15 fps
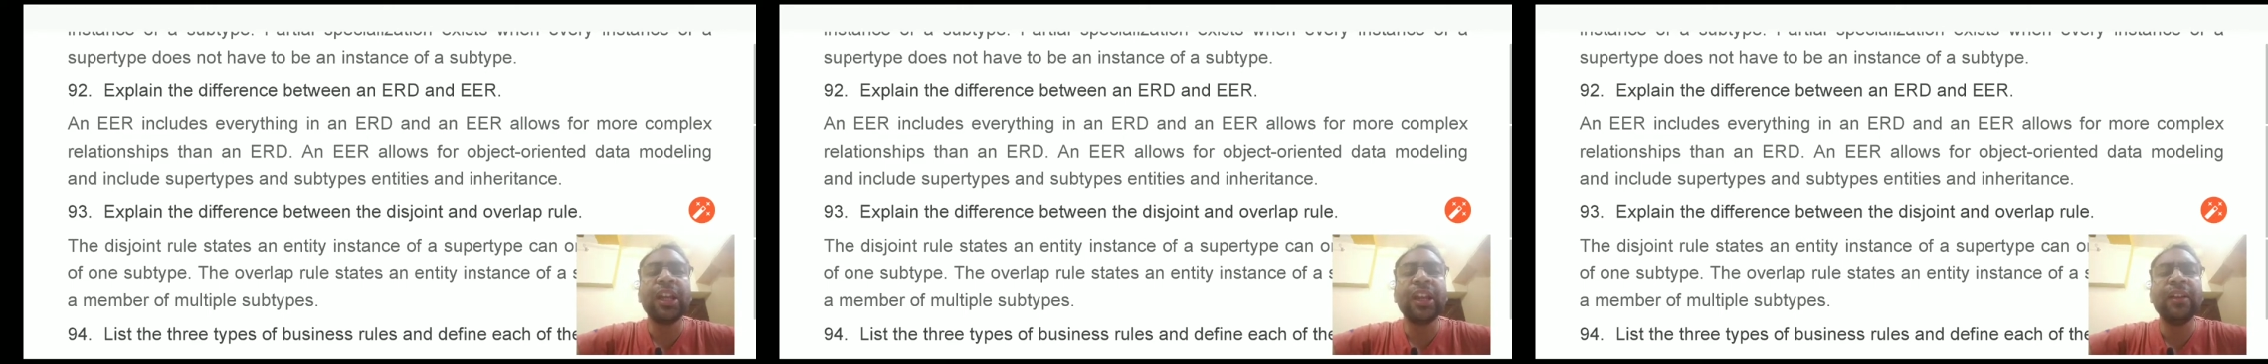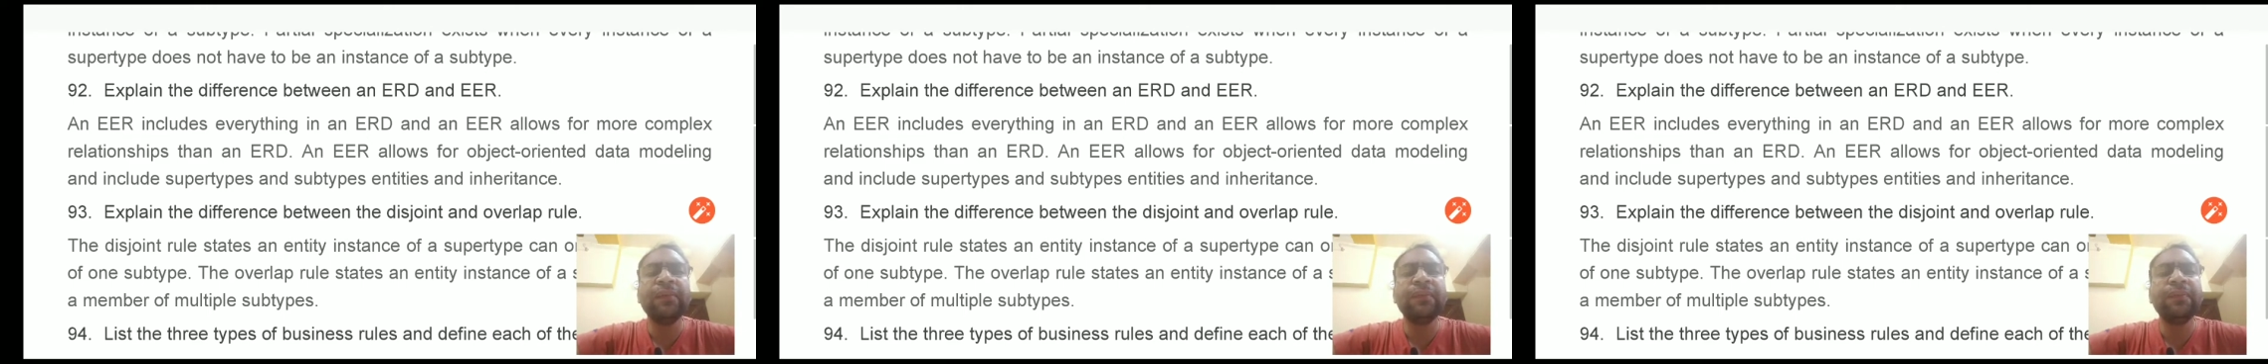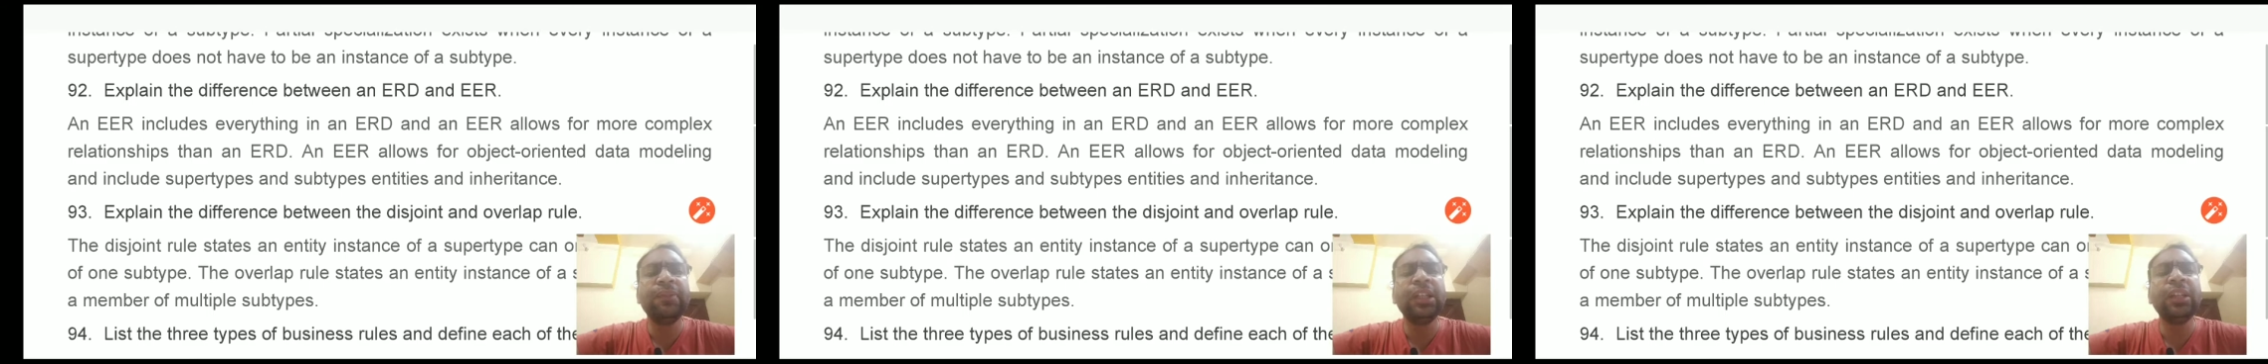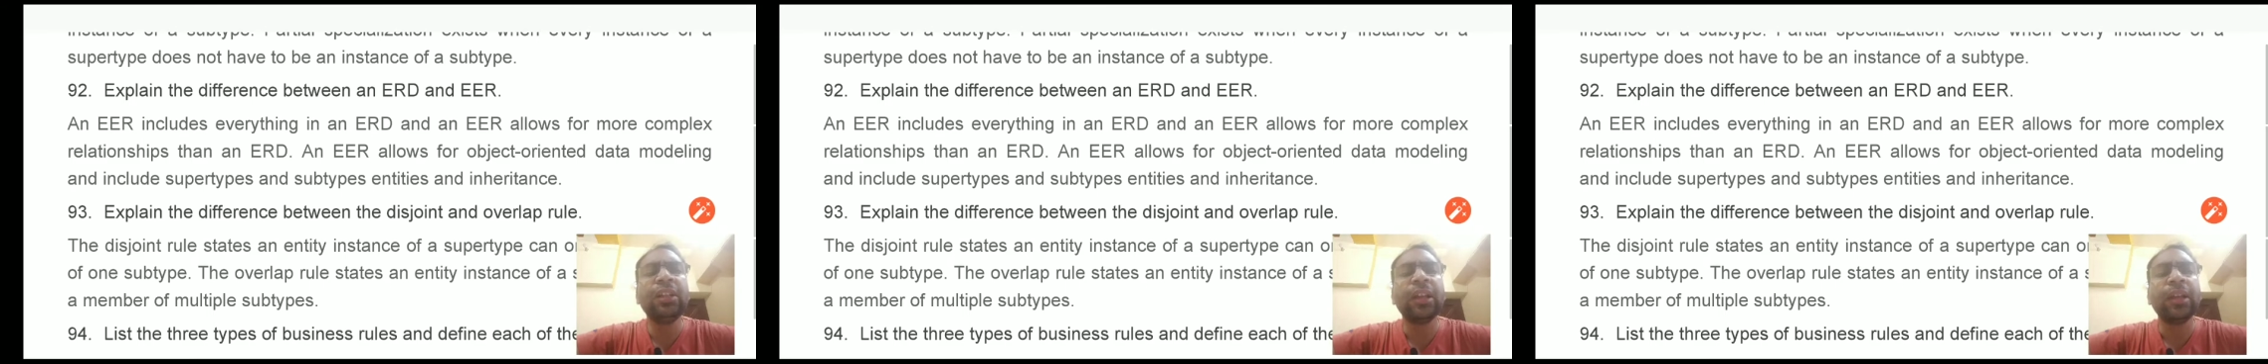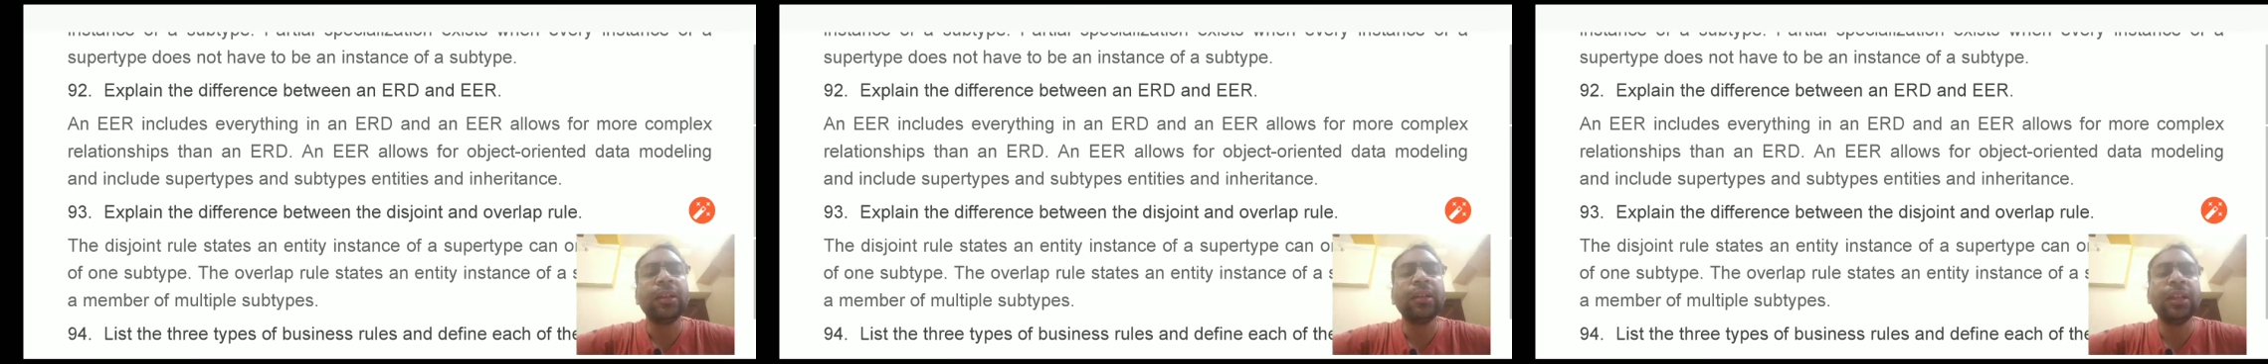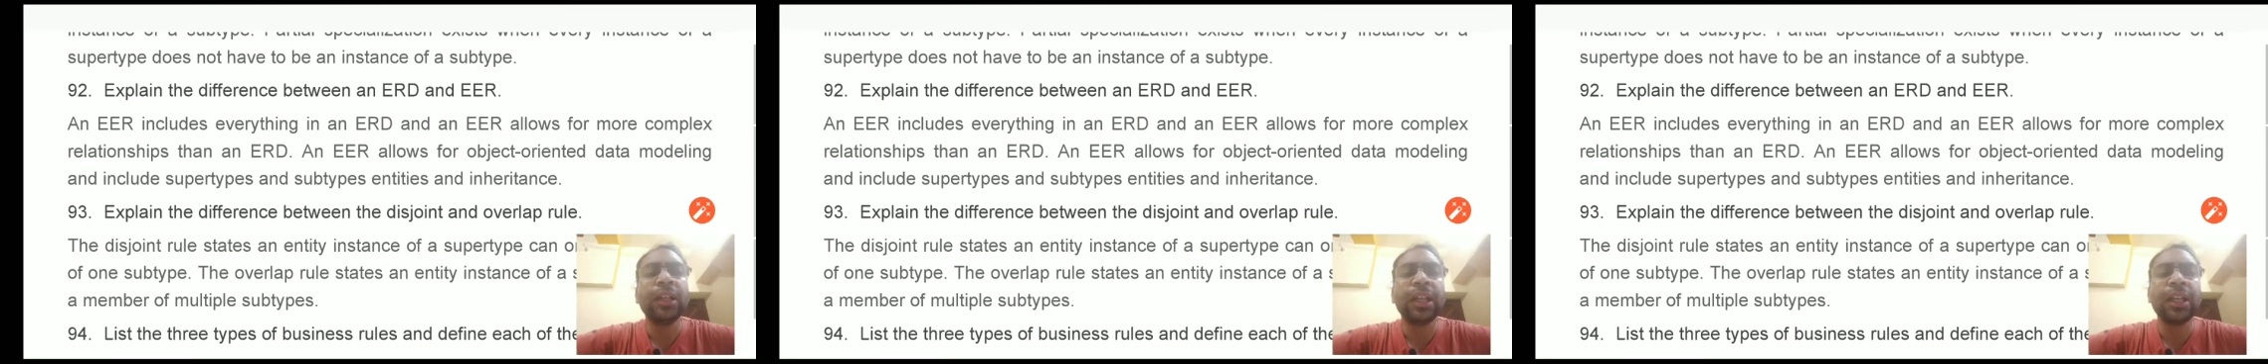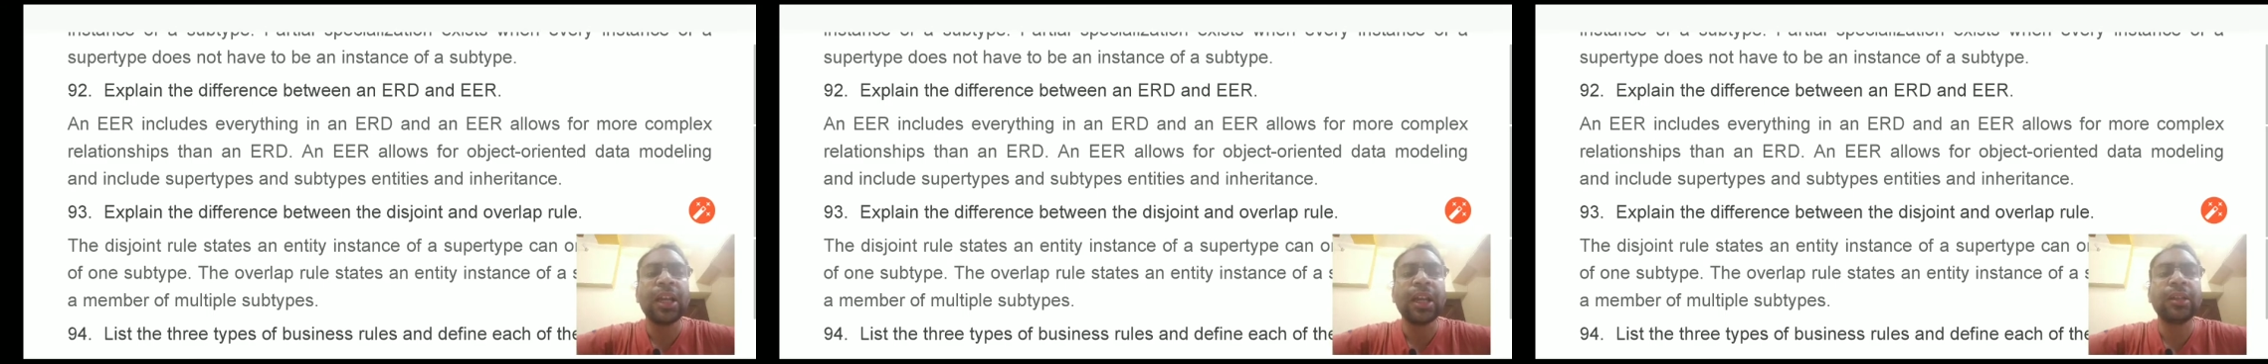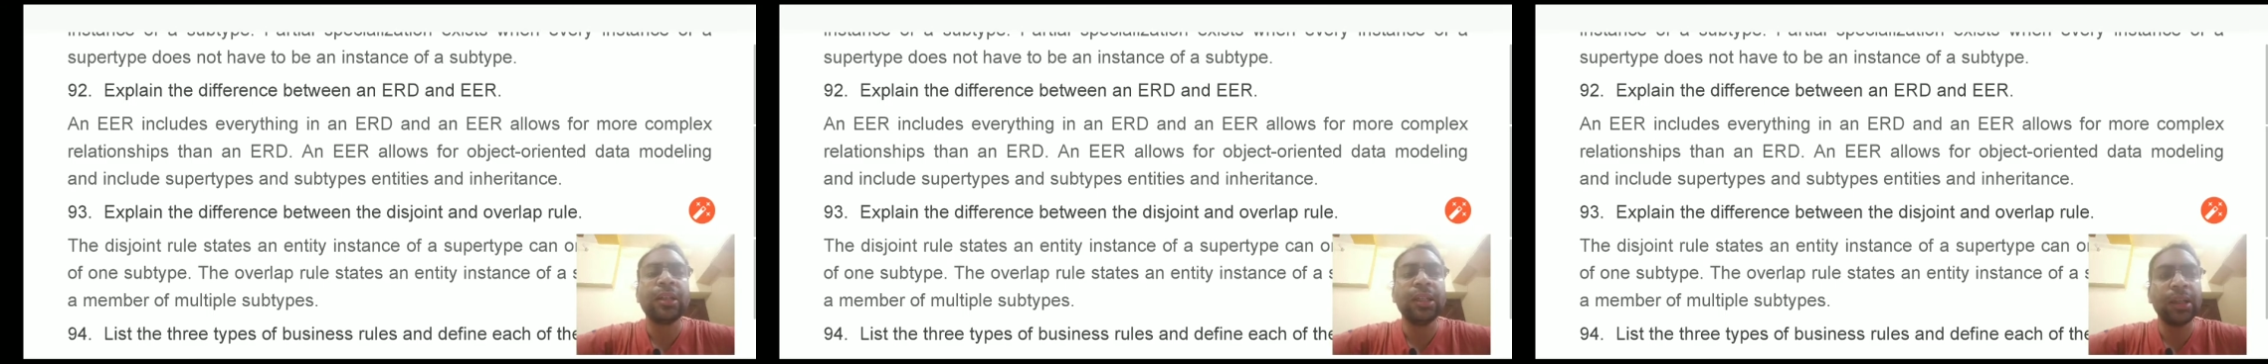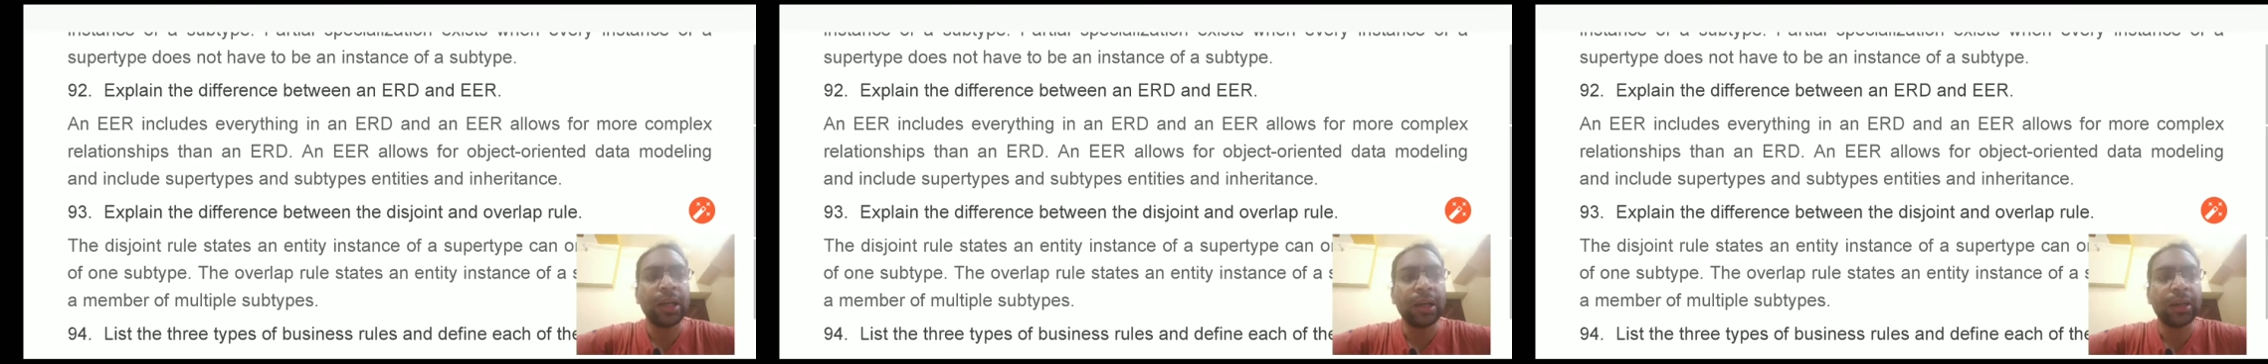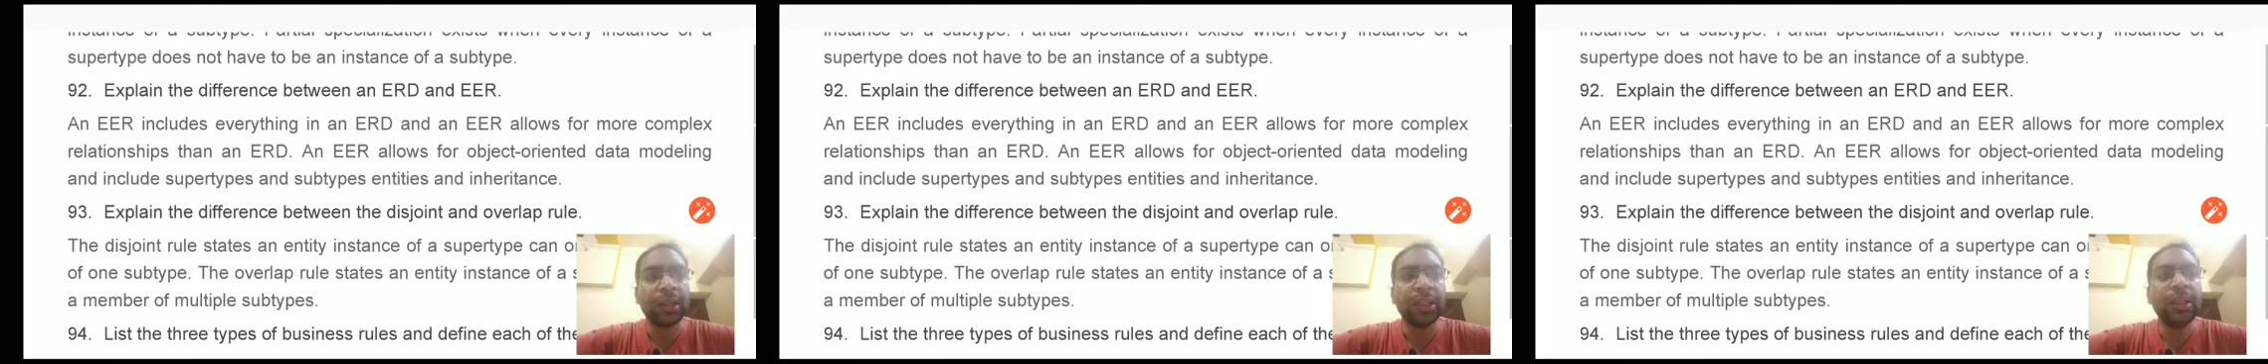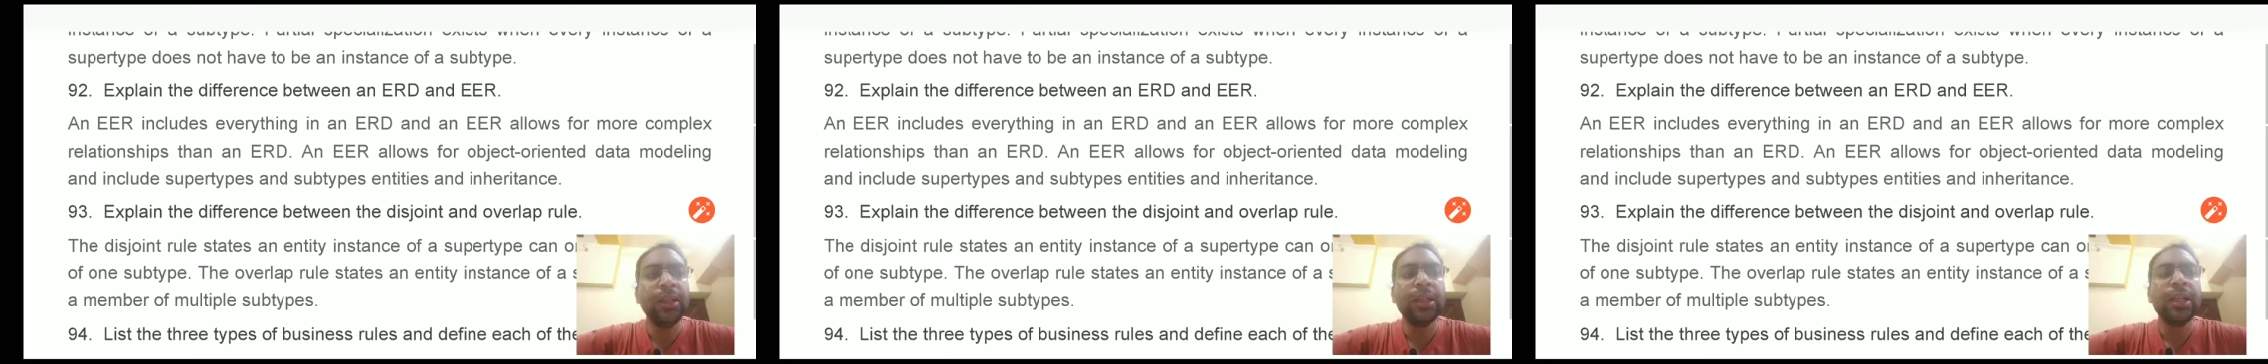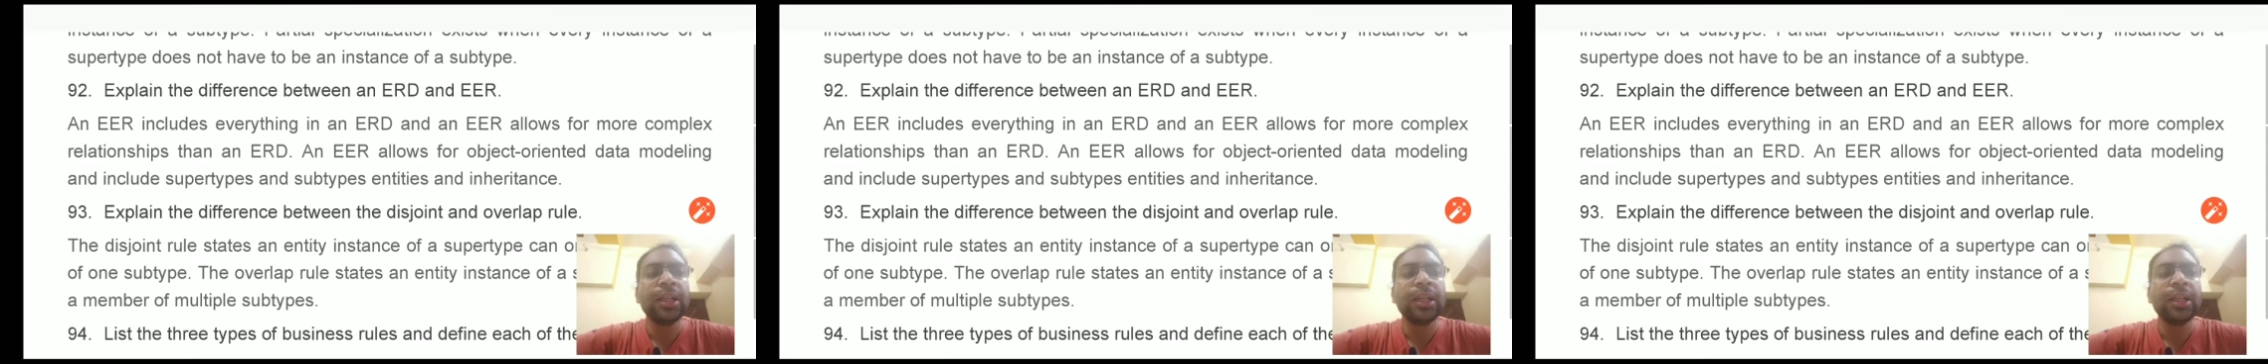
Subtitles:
everything in an ERD,